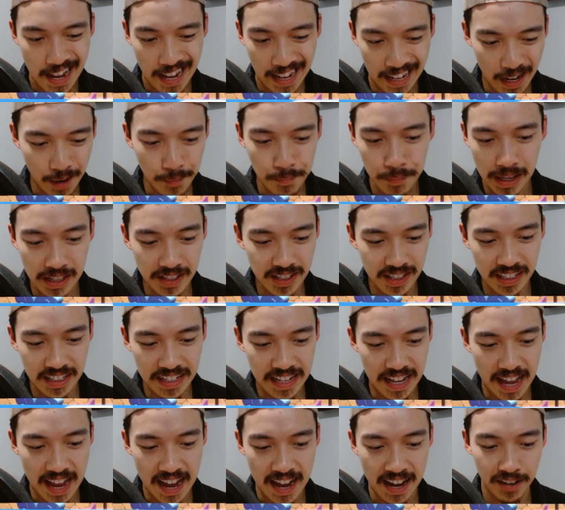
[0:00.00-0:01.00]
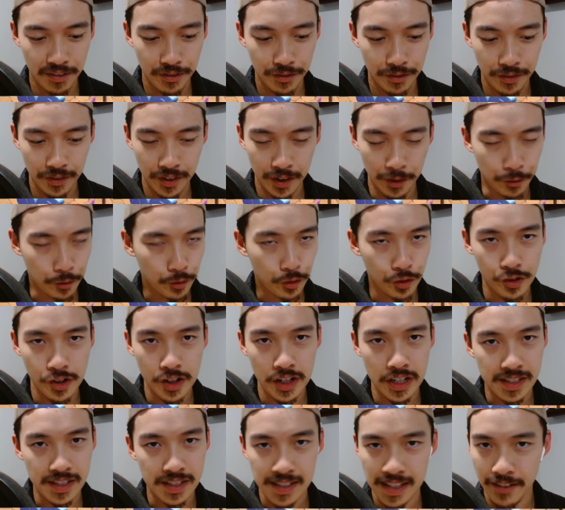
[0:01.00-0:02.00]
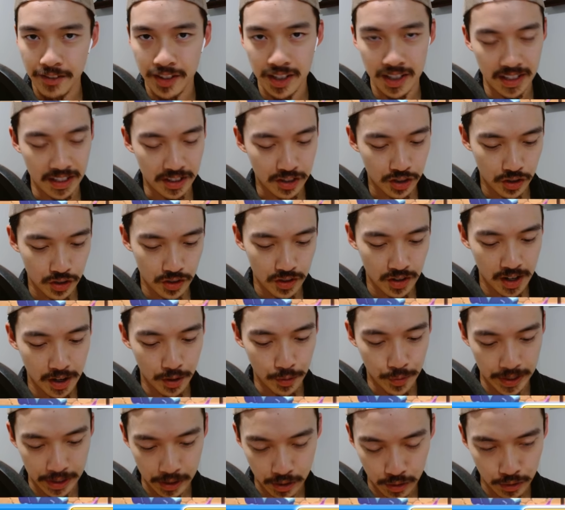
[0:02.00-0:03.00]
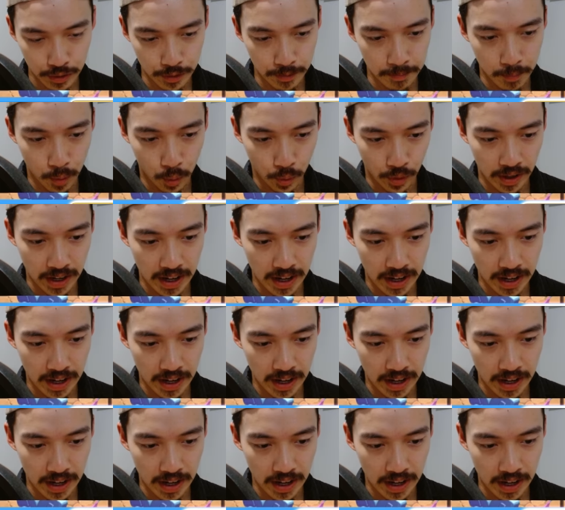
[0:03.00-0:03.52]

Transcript: And I basically have a free 7 elixir recruit, more or